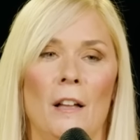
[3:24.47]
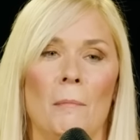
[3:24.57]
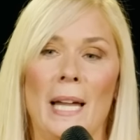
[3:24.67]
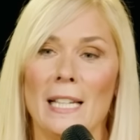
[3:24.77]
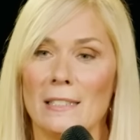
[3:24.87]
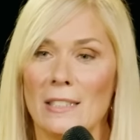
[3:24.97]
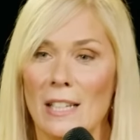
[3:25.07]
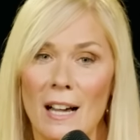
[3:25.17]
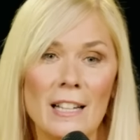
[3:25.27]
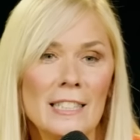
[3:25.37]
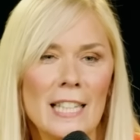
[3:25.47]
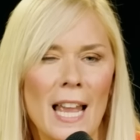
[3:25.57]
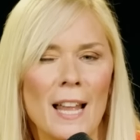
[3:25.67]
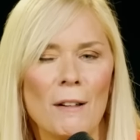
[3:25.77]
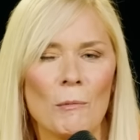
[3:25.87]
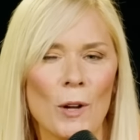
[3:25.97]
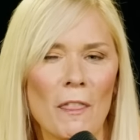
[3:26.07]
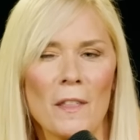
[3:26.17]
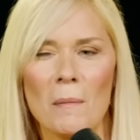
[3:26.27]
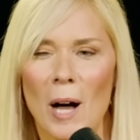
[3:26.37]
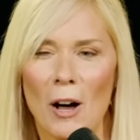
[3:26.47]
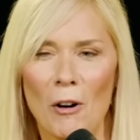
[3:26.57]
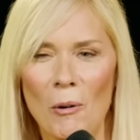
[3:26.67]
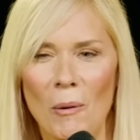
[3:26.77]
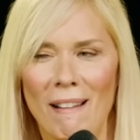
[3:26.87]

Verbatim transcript: makes contact with the ball.